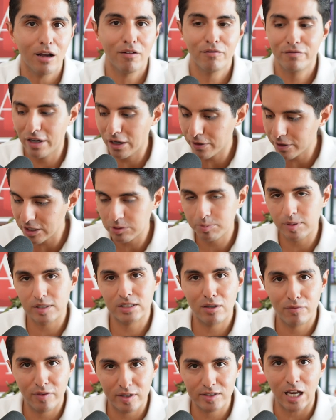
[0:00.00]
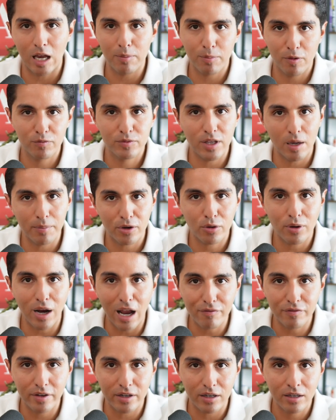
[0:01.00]
A very specific type of
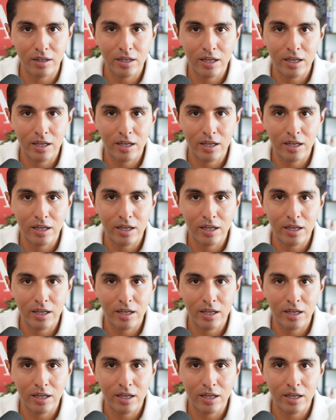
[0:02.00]
demographic.